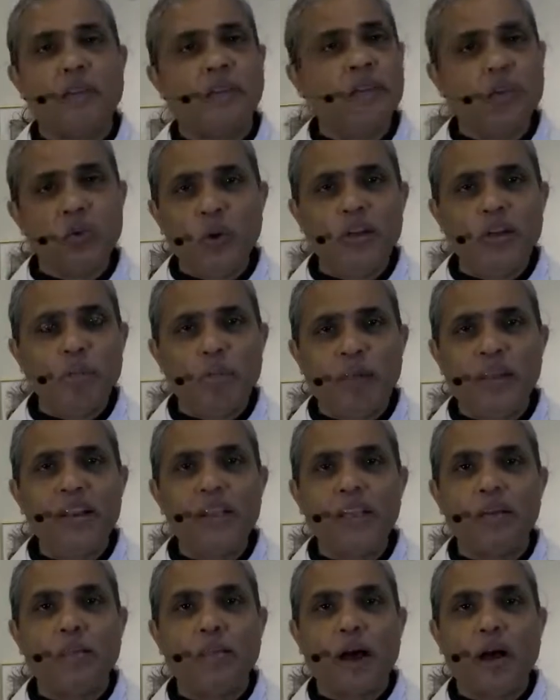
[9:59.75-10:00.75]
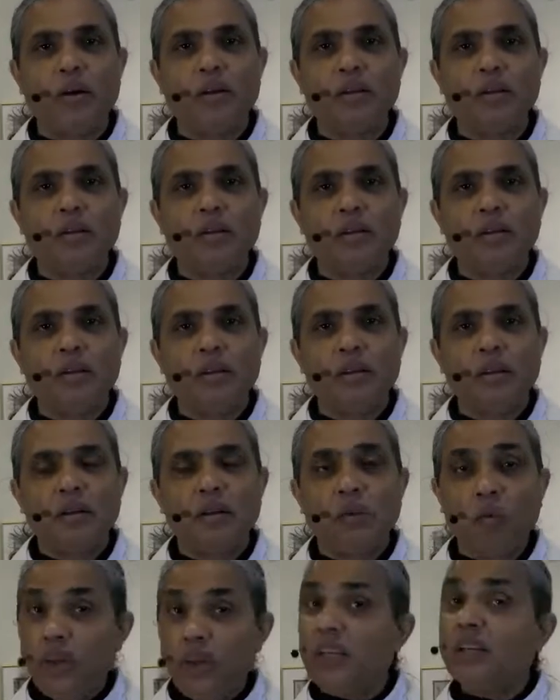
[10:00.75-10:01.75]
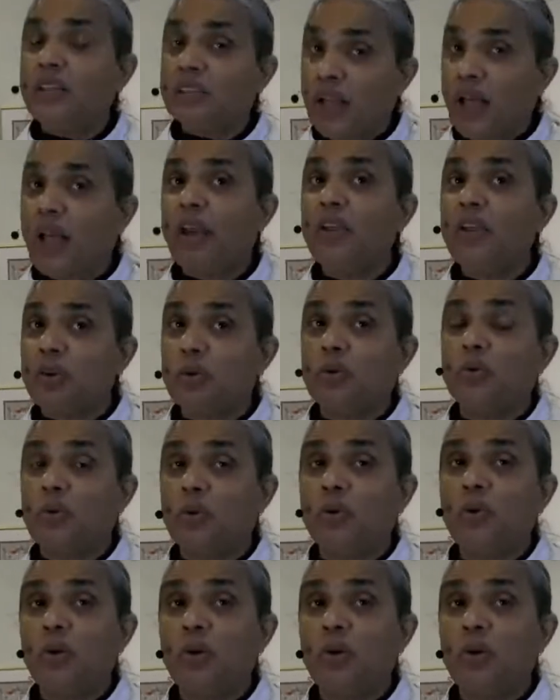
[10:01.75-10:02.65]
that you are debating about, we can tell you